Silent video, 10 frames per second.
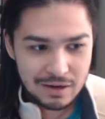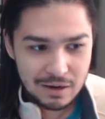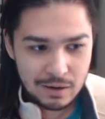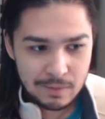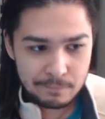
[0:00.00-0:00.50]

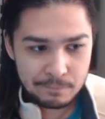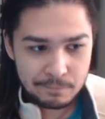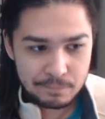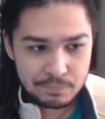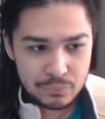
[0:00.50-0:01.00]

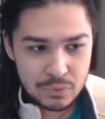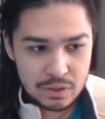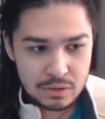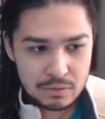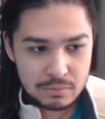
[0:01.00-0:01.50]

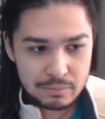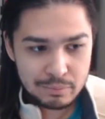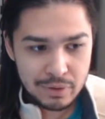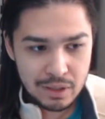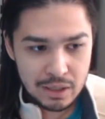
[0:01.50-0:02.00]

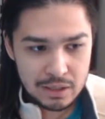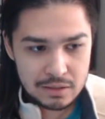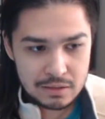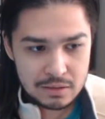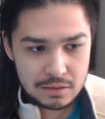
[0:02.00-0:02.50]
But
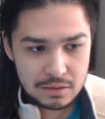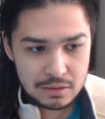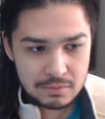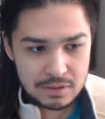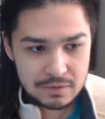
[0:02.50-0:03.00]

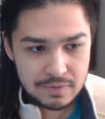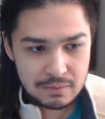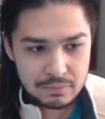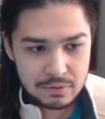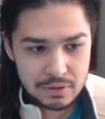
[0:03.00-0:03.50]
let me see if I can
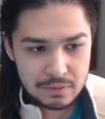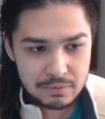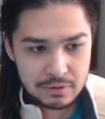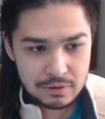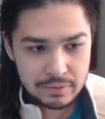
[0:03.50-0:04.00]
pull it up
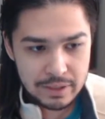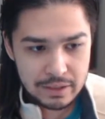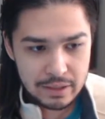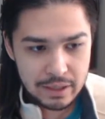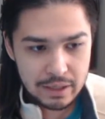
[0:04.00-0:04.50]
real quick.
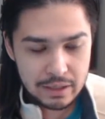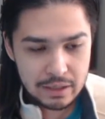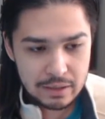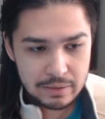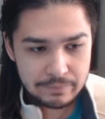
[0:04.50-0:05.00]
Like,
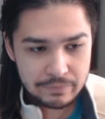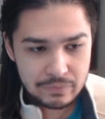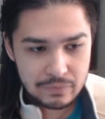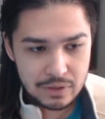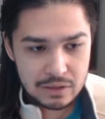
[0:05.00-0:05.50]

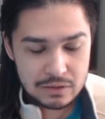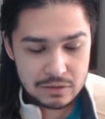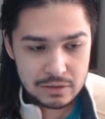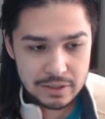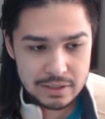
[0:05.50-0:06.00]
also
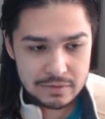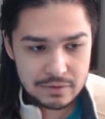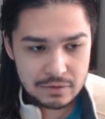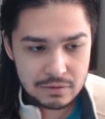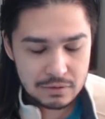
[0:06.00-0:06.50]
the Legion of
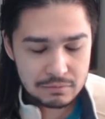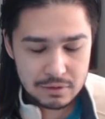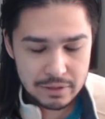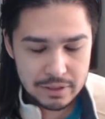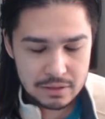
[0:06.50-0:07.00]

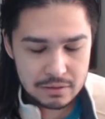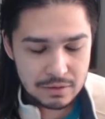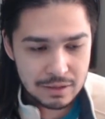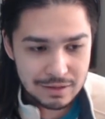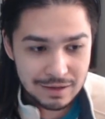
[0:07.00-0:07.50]

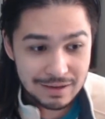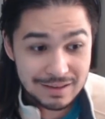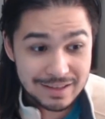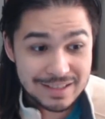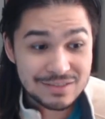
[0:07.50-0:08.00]

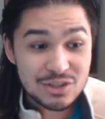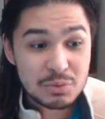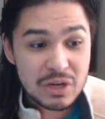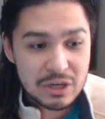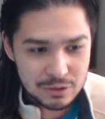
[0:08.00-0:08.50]

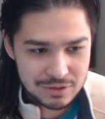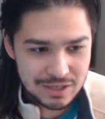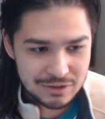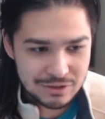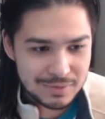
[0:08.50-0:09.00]
Superheroes,
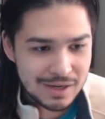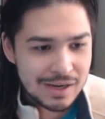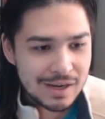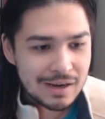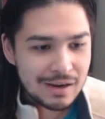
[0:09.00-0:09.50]
not Doom.
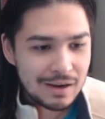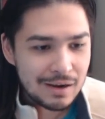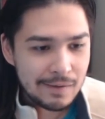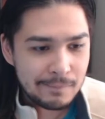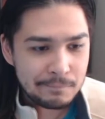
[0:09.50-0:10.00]

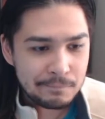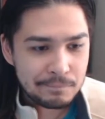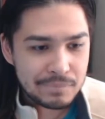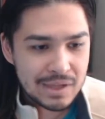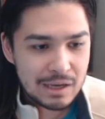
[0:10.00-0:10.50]

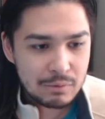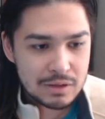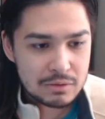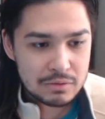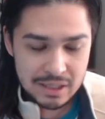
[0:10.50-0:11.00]
It went
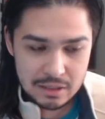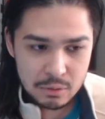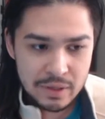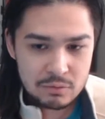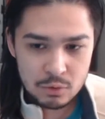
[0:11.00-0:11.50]
through like a
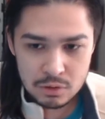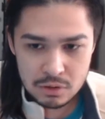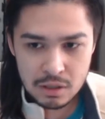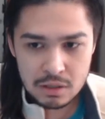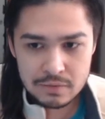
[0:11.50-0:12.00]
quick roll
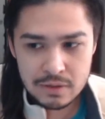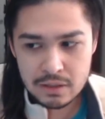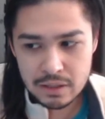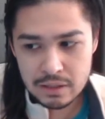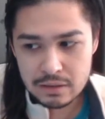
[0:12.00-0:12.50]
call of all
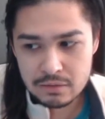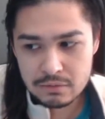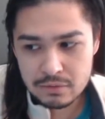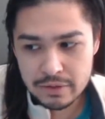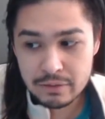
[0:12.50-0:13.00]

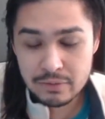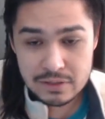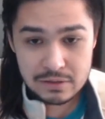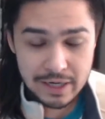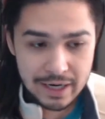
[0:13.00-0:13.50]
the
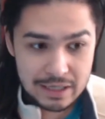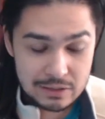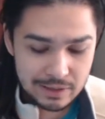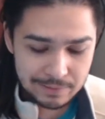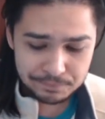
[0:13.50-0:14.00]
original cast, right?